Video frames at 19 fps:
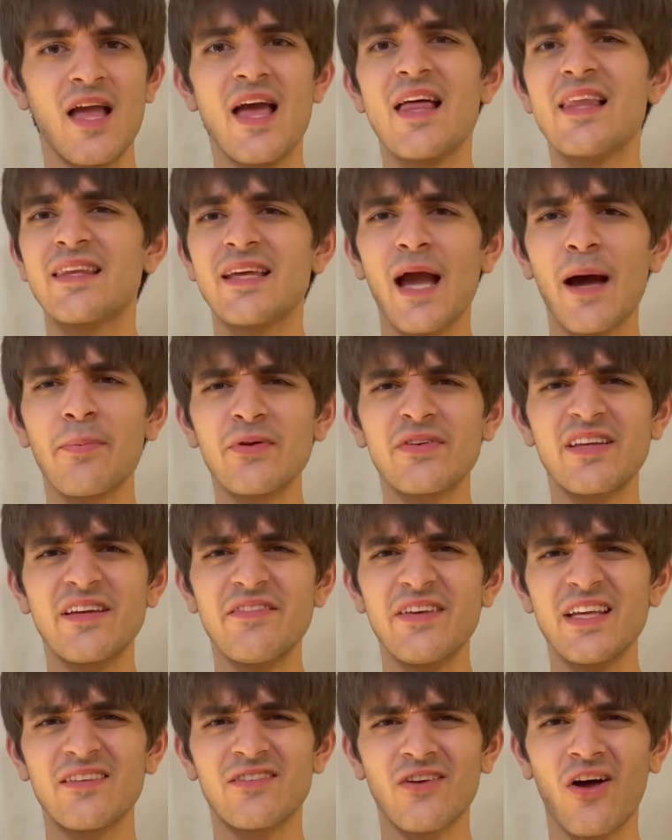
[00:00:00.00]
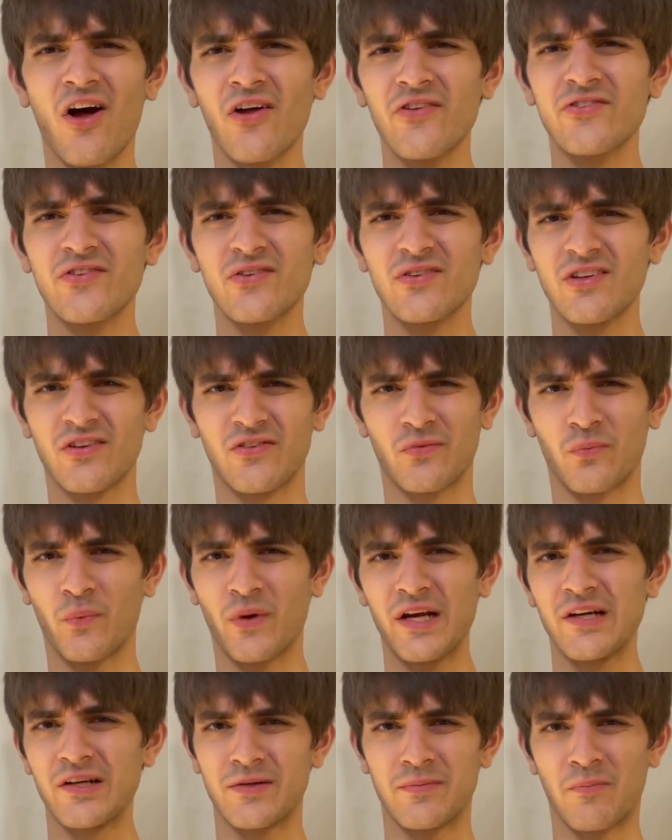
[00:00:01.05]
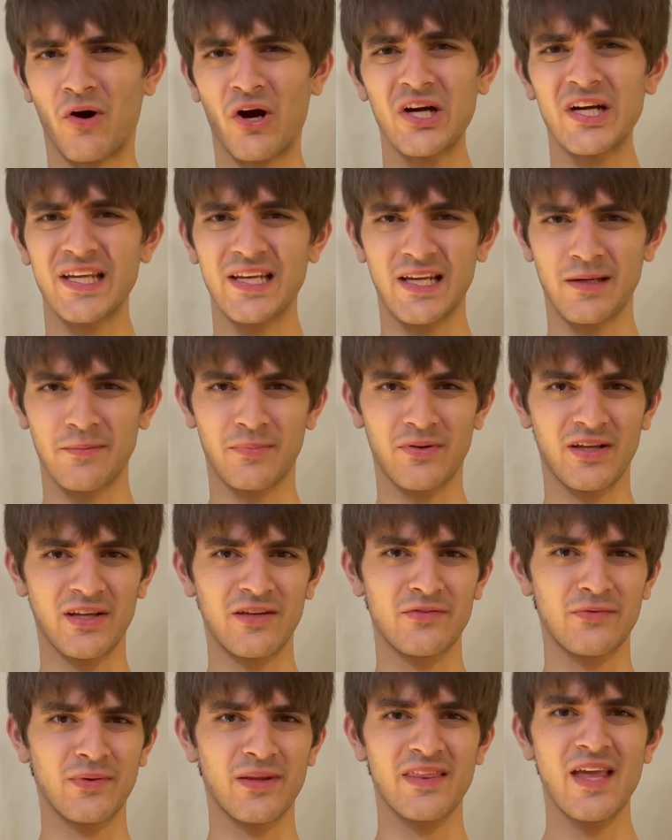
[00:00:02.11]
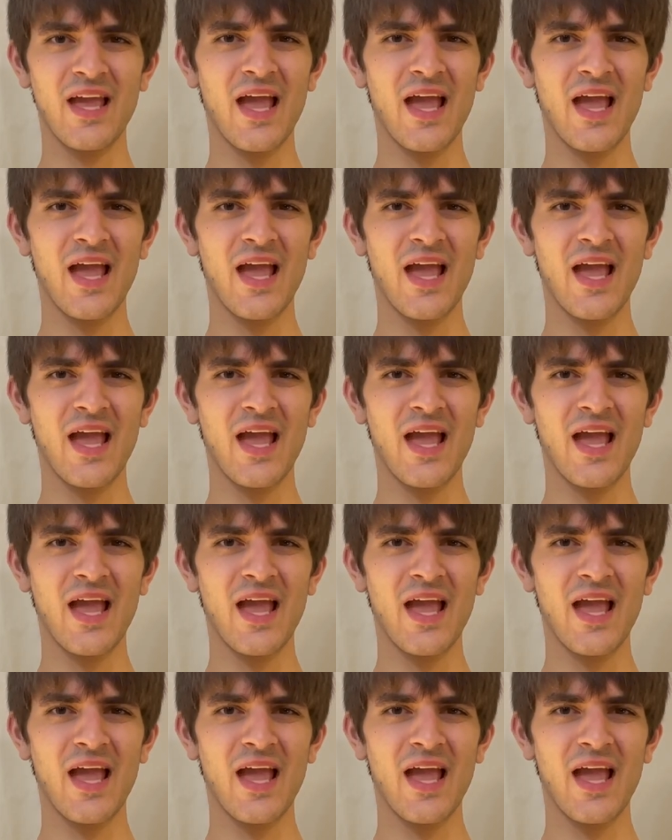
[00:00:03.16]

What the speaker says: The Apple TV is also in this weird marketing place with